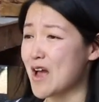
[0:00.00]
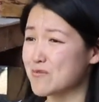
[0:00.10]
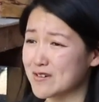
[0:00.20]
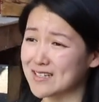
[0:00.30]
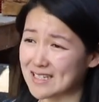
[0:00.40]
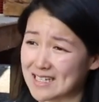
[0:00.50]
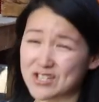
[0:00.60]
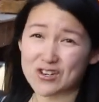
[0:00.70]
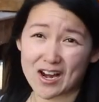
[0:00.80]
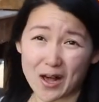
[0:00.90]
I really
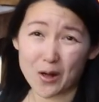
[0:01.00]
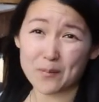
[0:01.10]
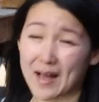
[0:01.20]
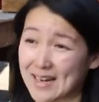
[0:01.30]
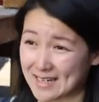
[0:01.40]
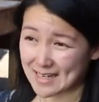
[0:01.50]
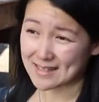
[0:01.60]
need your help. I yeah.